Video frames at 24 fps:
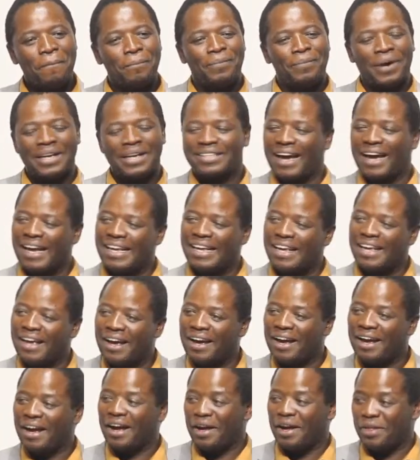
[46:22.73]
But I,
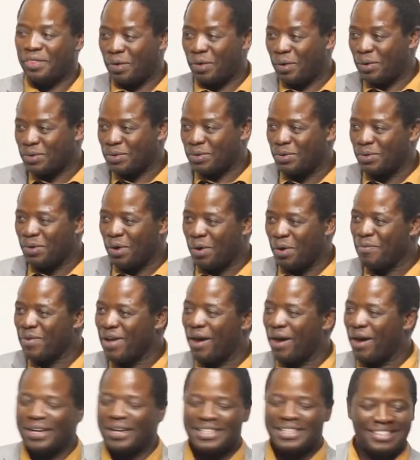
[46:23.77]
those who know
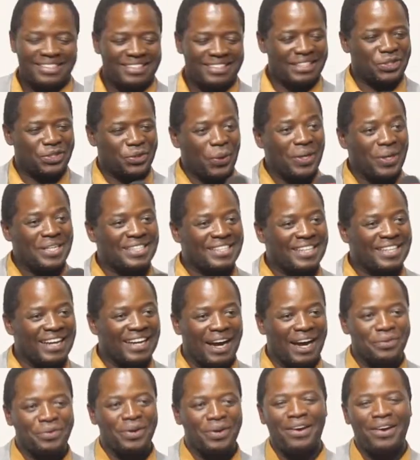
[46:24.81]
me, I was rejoicing
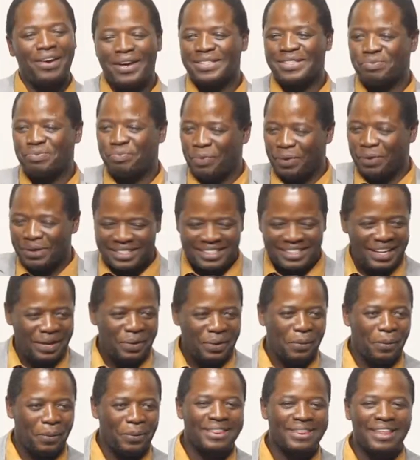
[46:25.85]
actually. I was
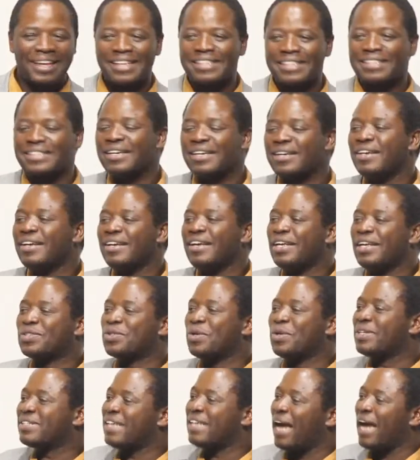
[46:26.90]
posting good things. It's
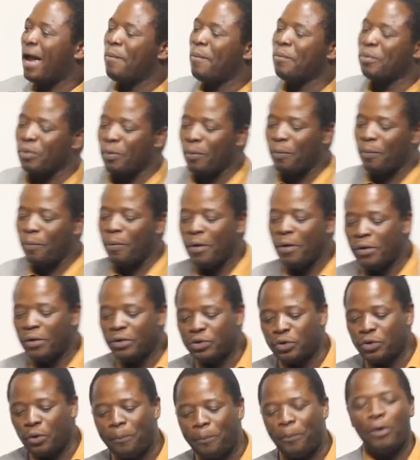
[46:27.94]
not time to,
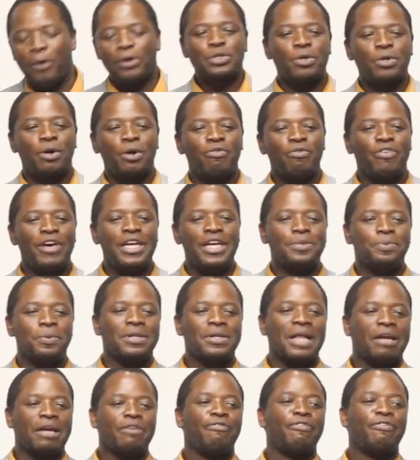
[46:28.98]
to post on Facebook
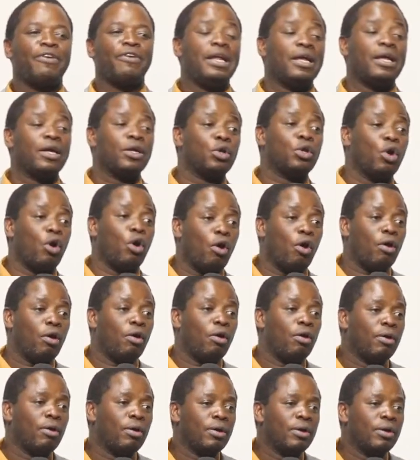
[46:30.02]
that feeling low,